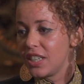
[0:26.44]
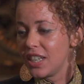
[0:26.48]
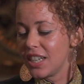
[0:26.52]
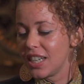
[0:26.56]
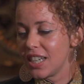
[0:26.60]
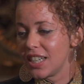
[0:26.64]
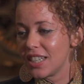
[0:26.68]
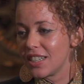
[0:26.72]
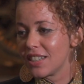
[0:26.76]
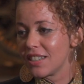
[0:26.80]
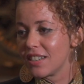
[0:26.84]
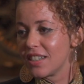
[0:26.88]

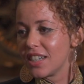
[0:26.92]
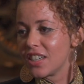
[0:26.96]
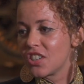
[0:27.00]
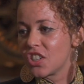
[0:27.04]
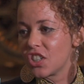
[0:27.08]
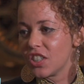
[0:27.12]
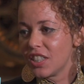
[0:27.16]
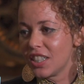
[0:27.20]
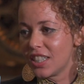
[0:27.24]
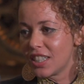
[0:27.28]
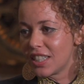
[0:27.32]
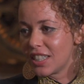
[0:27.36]
it
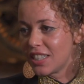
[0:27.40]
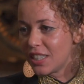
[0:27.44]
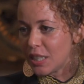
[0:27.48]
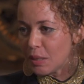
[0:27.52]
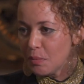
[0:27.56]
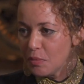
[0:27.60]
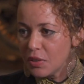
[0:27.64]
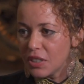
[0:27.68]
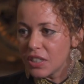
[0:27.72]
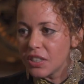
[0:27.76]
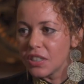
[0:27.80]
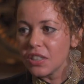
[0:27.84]
just
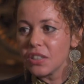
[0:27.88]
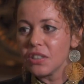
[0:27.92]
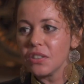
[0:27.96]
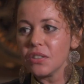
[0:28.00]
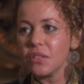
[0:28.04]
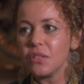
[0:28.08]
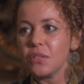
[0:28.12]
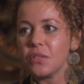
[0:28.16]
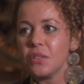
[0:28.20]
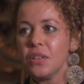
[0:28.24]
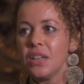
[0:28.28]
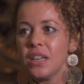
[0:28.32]
seems
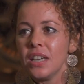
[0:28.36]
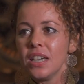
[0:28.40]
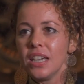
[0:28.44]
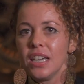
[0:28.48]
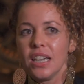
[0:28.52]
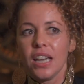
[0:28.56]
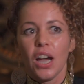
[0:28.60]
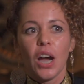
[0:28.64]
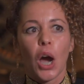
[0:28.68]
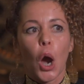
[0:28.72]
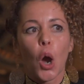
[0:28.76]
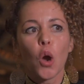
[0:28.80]
to
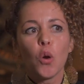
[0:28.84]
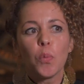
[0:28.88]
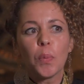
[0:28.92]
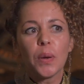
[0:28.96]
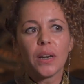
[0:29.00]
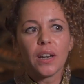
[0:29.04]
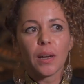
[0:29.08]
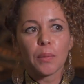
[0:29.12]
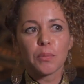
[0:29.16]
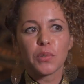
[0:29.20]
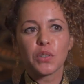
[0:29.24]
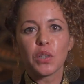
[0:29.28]

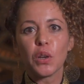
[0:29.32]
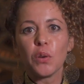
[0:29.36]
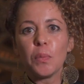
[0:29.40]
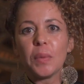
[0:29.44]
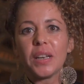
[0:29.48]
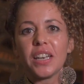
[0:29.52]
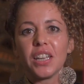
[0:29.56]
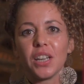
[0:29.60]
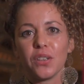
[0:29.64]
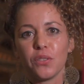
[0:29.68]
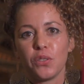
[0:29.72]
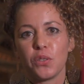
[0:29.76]
open up so
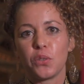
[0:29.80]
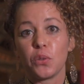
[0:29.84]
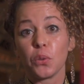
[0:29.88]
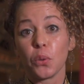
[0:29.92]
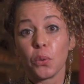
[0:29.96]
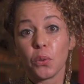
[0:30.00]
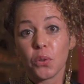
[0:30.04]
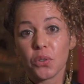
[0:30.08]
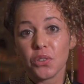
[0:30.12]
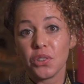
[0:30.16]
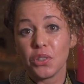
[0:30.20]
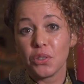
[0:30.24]
many other
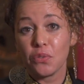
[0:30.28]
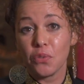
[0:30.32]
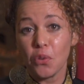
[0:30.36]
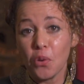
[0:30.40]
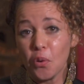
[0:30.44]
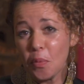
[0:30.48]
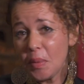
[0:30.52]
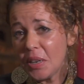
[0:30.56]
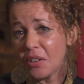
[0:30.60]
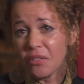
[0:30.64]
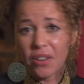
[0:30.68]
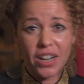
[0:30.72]
doors
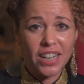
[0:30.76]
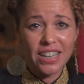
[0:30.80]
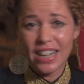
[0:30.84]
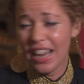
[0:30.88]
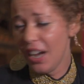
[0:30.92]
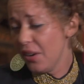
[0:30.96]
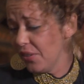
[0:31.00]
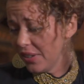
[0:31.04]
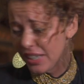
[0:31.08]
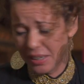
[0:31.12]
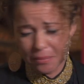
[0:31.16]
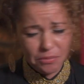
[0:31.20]
for me right
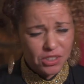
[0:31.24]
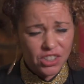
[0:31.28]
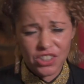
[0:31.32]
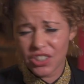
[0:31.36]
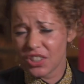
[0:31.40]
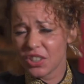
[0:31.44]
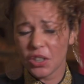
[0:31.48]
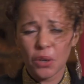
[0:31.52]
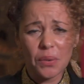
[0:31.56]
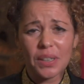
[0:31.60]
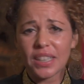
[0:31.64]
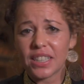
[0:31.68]
now, and I'm
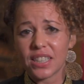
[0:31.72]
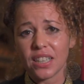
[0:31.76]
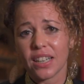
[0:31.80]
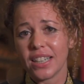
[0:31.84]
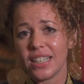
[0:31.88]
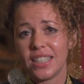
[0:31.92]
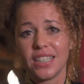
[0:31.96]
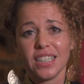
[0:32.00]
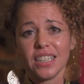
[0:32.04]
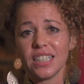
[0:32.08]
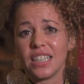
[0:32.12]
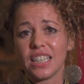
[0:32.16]
just so
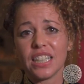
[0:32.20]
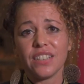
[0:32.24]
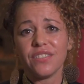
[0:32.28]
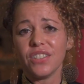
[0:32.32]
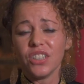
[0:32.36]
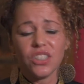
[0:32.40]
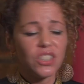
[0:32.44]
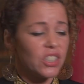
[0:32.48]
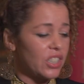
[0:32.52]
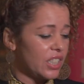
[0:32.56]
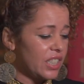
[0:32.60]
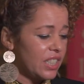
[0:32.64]
excited,
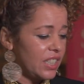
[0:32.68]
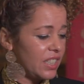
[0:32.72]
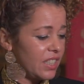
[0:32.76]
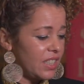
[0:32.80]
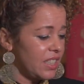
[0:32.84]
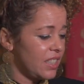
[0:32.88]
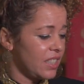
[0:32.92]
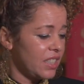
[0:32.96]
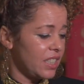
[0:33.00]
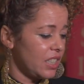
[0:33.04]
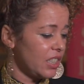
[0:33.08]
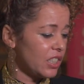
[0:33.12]
even
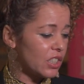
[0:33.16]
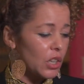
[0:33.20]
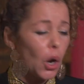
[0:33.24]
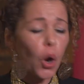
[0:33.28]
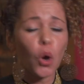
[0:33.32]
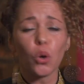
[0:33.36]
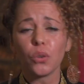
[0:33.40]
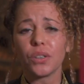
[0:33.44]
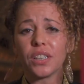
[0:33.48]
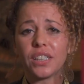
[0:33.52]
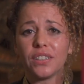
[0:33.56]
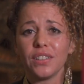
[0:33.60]
just
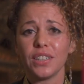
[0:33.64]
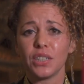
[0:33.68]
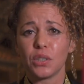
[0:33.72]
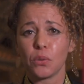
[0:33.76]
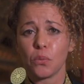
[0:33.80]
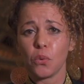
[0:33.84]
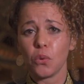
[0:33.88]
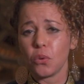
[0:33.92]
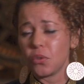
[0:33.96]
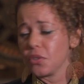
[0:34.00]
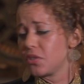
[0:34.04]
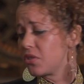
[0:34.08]
holding this
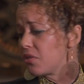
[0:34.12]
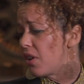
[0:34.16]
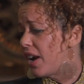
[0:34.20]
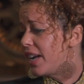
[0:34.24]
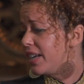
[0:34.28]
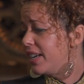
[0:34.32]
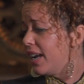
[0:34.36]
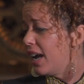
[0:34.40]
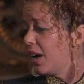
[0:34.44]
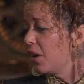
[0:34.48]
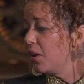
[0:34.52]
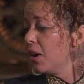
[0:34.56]
award
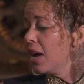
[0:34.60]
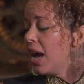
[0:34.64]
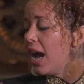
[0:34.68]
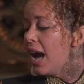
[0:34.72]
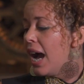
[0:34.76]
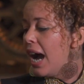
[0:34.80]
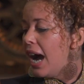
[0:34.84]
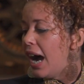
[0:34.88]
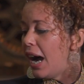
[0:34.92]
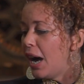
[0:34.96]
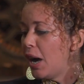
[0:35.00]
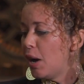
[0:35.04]
right now.
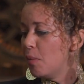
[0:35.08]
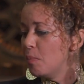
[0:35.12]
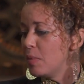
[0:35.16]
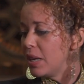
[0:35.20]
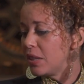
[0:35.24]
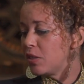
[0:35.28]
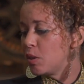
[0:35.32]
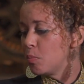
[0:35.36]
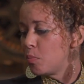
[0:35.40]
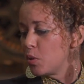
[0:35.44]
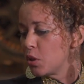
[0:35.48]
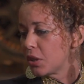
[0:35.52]

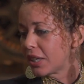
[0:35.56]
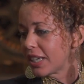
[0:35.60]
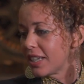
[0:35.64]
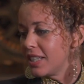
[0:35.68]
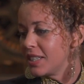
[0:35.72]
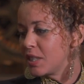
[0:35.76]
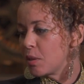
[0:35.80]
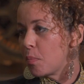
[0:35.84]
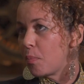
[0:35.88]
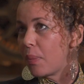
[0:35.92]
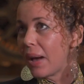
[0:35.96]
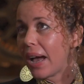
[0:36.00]
The book
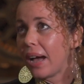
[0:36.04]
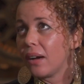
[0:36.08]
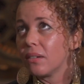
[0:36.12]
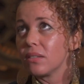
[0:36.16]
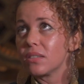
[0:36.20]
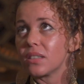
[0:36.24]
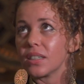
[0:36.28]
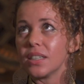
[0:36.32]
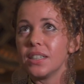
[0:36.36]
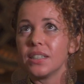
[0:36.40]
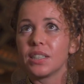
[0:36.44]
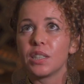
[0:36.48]
is
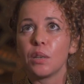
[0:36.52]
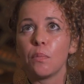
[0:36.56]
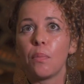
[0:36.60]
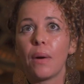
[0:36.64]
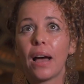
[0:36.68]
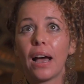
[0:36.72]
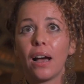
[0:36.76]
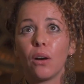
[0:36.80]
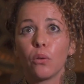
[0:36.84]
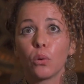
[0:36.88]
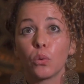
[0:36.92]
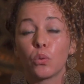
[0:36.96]
about, it's
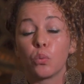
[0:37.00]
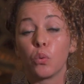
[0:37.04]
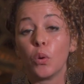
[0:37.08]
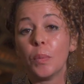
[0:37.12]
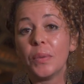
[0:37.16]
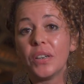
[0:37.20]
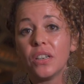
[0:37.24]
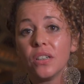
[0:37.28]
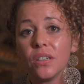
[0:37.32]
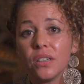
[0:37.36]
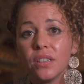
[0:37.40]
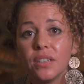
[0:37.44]
about
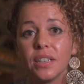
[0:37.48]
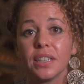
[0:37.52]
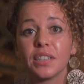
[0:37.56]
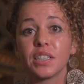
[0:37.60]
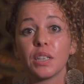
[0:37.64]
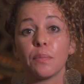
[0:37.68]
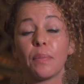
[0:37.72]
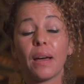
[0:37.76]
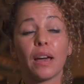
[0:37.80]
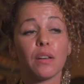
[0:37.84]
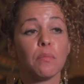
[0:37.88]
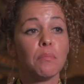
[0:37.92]
womanhood,
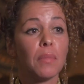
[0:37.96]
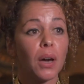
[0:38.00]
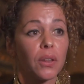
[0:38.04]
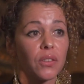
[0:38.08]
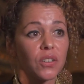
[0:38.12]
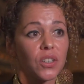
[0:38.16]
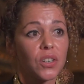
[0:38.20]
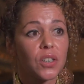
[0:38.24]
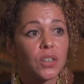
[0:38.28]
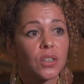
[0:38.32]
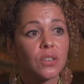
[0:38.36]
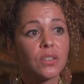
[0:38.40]
it's about
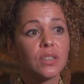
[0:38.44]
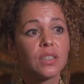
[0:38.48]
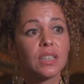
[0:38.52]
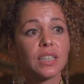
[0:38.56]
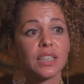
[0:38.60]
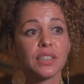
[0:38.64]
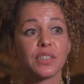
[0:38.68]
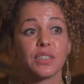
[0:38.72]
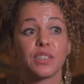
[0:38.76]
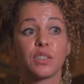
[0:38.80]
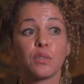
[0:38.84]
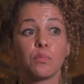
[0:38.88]
motherhood,
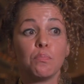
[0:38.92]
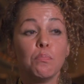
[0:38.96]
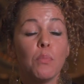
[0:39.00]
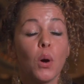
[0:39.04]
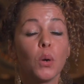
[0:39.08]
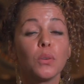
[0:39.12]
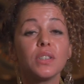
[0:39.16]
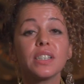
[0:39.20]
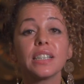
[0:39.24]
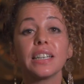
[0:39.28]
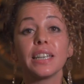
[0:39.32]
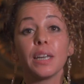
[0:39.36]
it's
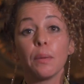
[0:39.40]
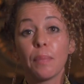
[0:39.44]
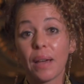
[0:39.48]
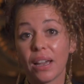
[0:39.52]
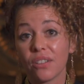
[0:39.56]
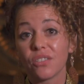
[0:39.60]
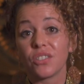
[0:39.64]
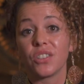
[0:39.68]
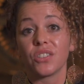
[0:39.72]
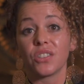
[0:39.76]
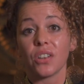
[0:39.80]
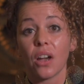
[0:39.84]
mostly
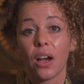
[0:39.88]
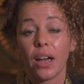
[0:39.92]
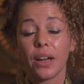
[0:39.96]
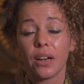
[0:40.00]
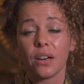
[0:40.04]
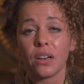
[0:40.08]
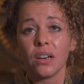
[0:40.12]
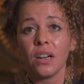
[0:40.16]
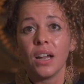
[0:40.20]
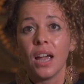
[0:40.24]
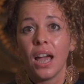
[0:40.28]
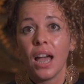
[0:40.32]
about
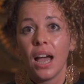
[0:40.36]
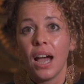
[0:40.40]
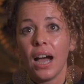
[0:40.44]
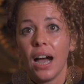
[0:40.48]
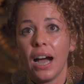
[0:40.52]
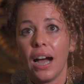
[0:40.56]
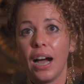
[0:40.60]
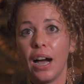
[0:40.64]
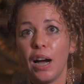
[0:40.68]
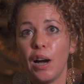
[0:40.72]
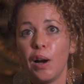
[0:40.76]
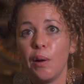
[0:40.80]
desire.
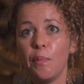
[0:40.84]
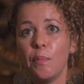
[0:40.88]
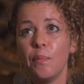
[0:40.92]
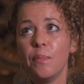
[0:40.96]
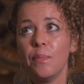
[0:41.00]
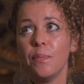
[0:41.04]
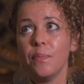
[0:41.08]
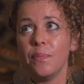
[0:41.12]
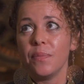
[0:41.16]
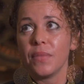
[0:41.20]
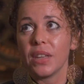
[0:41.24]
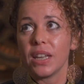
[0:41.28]

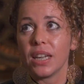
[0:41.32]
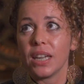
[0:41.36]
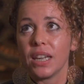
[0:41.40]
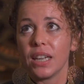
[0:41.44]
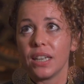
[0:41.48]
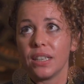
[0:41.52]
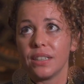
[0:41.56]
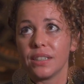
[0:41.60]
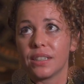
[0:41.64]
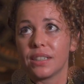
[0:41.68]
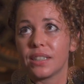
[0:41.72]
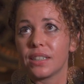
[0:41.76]

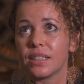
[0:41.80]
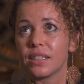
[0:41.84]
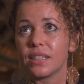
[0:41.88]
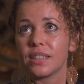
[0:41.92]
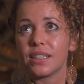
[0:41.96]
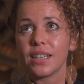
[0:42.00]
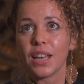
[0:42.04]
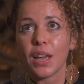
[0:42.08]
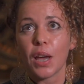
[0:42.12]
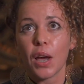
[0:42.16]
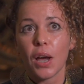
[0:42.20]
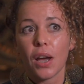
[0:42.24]
It's